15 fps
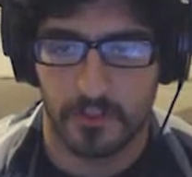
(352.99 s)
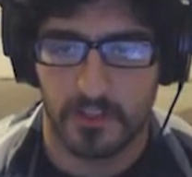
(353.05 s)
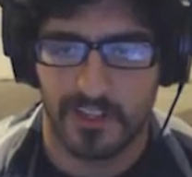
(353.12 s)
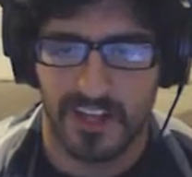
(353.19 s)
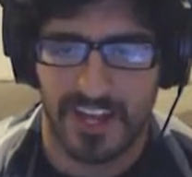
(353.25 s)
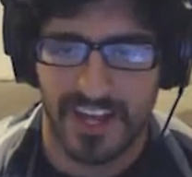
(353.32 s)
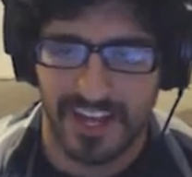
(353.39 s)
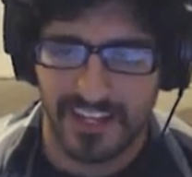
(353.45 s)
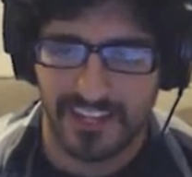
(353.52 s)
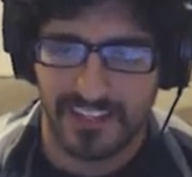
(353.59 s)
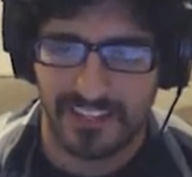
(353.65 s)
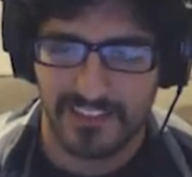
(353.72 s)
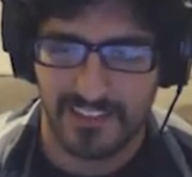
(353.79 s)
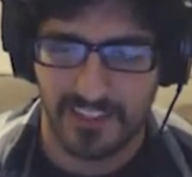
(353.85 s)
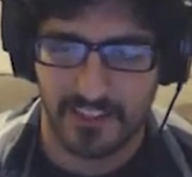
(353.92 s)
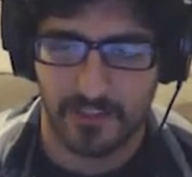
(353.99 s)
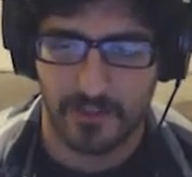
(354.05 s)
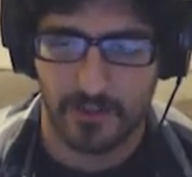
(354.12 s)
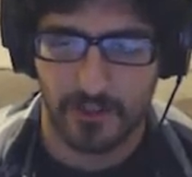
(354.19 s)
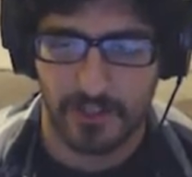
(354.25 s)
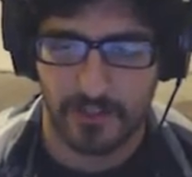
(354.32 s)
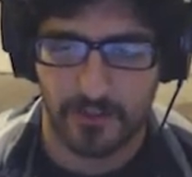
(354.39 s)
had a Nintendo. I
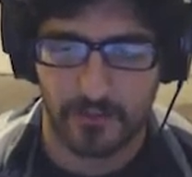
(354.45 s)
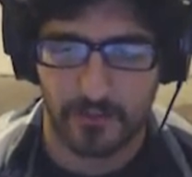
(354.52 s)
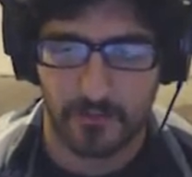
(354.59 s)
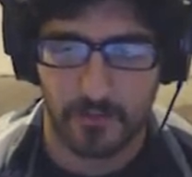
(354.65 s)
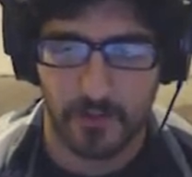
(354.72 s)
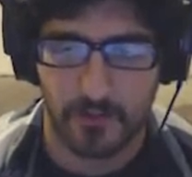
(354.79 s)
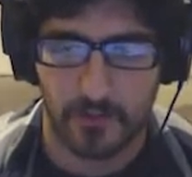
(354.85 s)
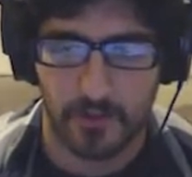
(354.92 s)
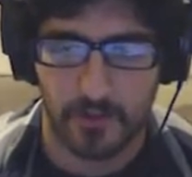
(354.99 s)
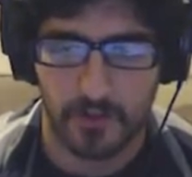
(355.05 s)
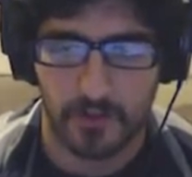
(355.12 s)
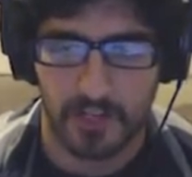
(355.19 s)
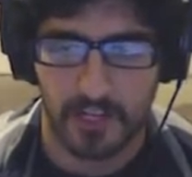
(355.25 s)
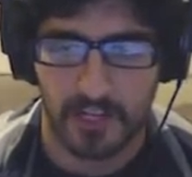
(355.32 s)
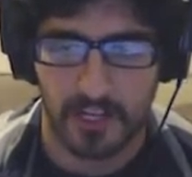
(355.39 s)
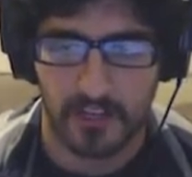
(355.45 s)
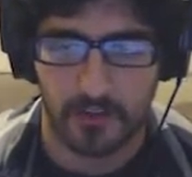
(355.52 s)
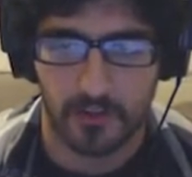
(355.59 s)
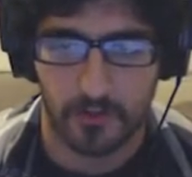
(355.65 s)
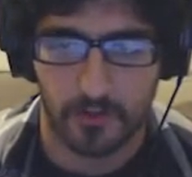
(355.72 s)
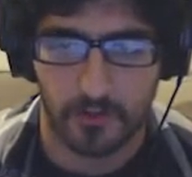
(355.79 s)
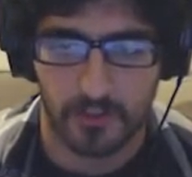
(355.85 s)
don't remember
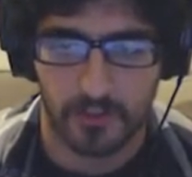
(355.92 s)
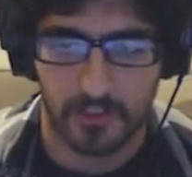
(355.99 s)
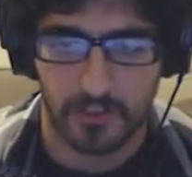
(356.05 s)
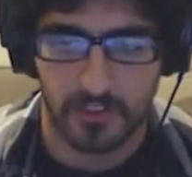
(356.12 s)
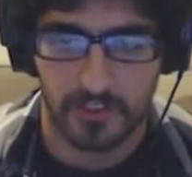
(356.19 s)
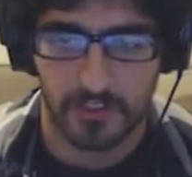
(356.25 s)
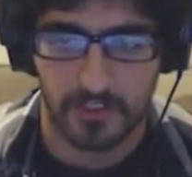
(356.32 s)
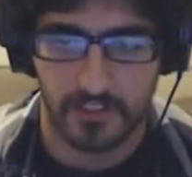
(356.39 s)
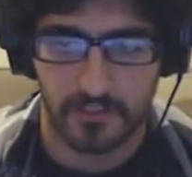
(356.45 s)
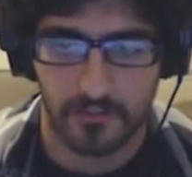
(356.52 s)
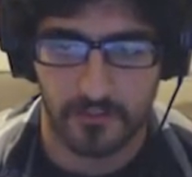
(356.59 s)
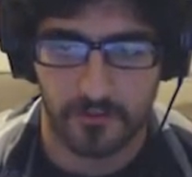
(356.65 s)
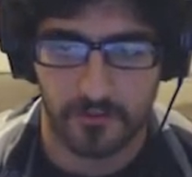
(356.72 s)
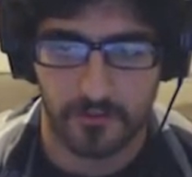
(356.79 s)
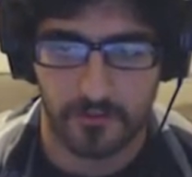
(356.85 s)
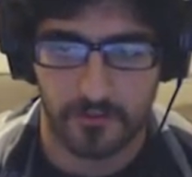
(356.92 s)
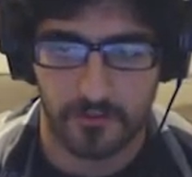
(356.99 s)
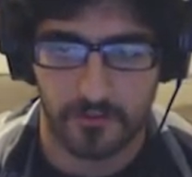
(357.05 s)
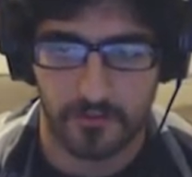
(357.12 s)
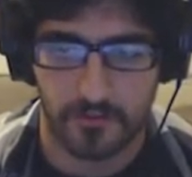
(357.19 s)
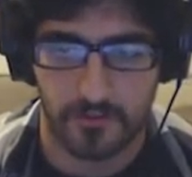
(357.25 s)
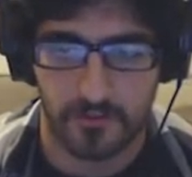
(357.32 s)
owning the Nintendo
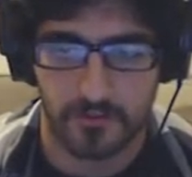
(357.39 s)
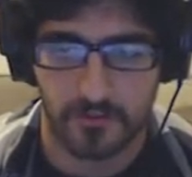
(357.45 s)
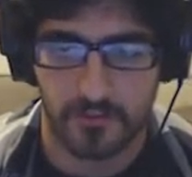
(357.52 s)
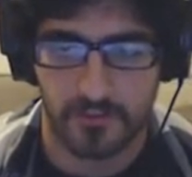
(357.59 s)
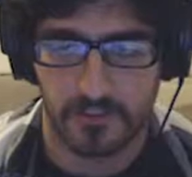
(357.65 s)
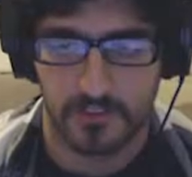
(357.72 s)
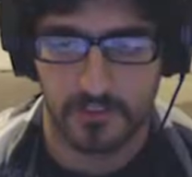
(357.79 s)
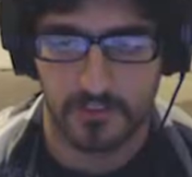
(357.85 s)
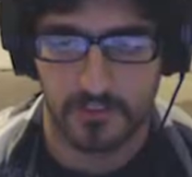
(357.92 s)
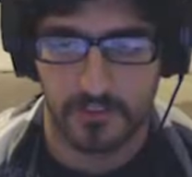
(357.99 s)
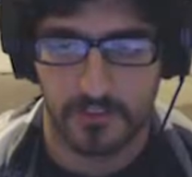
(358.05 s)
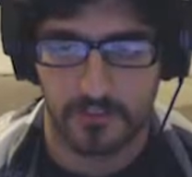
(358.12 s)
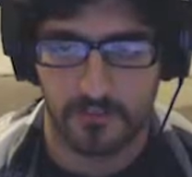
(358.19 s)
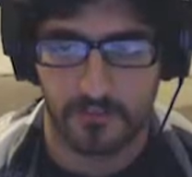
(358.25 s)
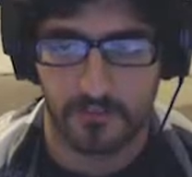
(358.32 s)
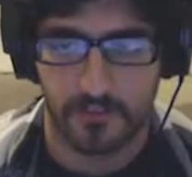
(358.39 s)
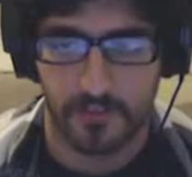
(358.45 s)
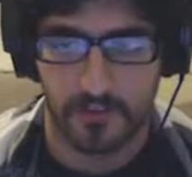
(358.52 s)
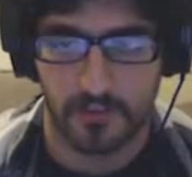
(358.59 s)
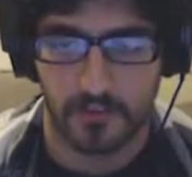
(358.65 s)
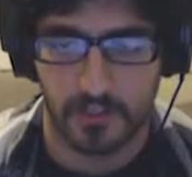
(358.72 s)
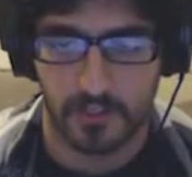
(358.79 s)
for
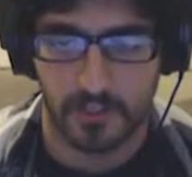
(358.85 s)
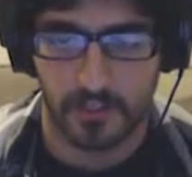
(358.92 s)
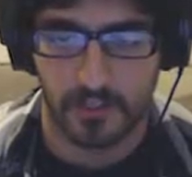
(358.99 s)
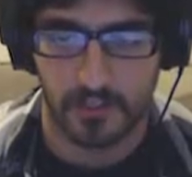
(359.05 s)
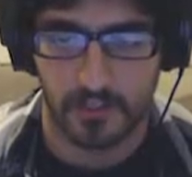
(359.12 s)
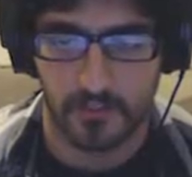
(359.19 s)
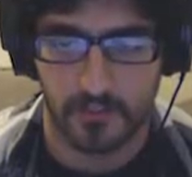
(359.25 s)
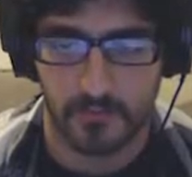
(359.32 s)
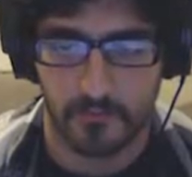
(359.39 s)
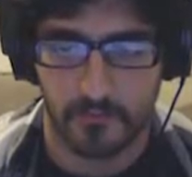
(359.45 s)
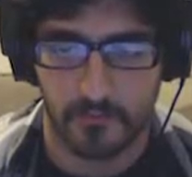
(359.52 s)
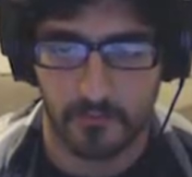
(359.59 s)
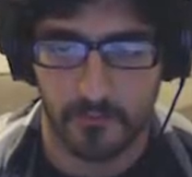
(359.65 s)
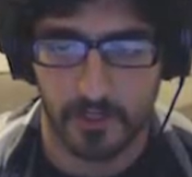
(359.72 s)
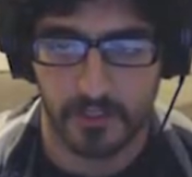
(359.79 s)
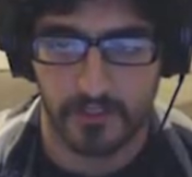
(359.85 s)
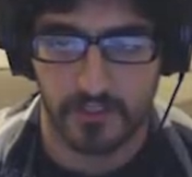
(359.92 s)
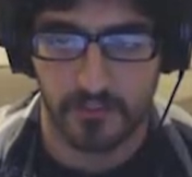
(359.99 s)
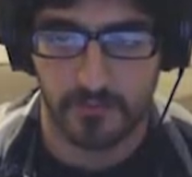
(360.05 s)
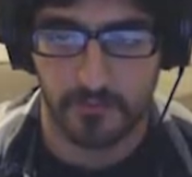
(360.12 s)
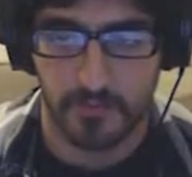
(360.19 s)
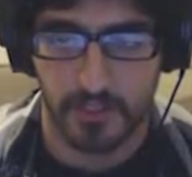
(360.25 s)
very much of
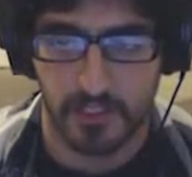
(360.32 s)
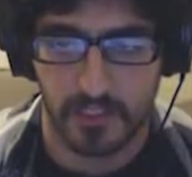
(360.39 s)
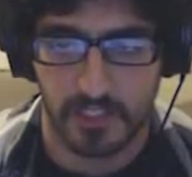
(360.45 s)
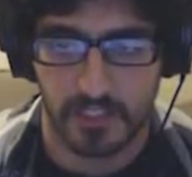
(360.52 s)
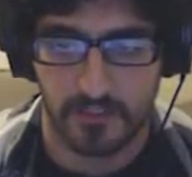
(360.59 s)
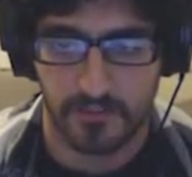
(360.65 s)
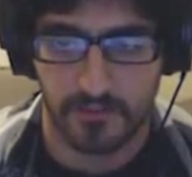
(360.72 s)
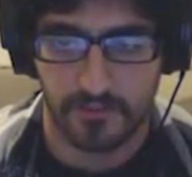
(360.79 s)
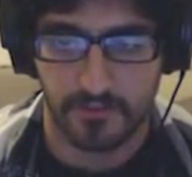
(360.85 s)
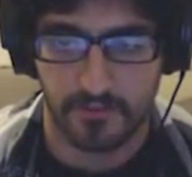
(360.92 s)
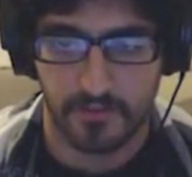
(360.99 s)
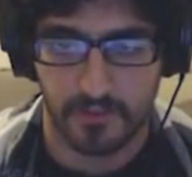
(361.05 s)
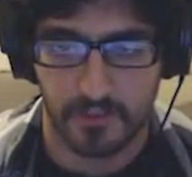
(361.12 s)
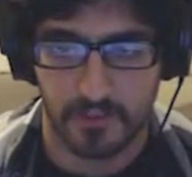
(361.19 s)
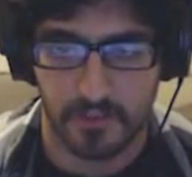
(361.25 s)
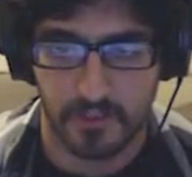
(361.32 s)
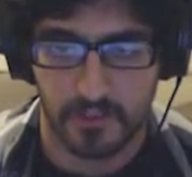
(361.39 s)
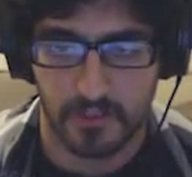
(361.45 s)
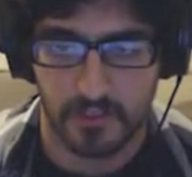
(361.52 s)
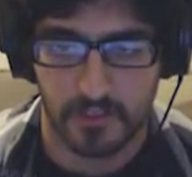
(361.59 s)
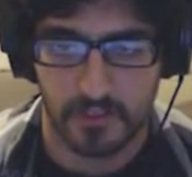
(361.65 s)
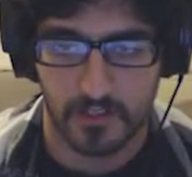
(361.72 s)
my life.
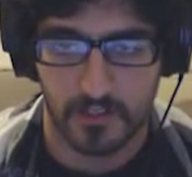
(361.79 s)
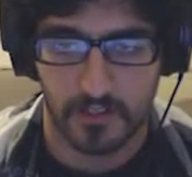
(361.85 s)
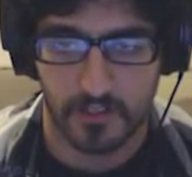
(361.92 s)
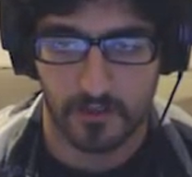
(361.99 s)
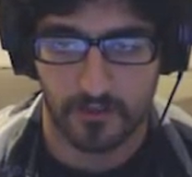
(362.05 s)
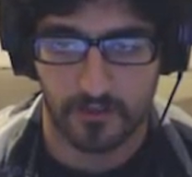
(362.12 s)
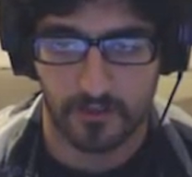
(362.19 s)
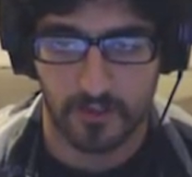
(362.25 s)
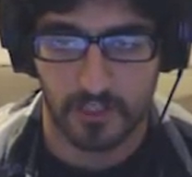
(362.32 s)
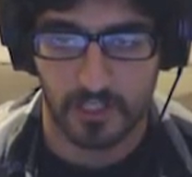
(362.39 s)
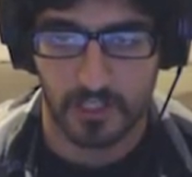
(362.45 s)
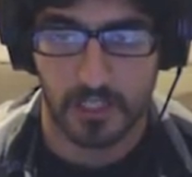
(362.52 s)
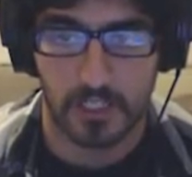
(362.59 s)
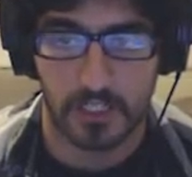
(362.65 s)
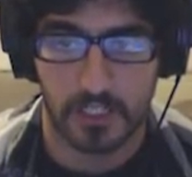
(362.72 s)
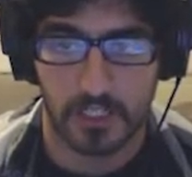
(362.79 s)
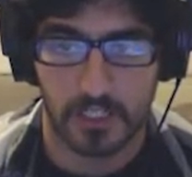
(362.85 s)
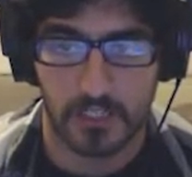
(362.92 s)
I was very young at the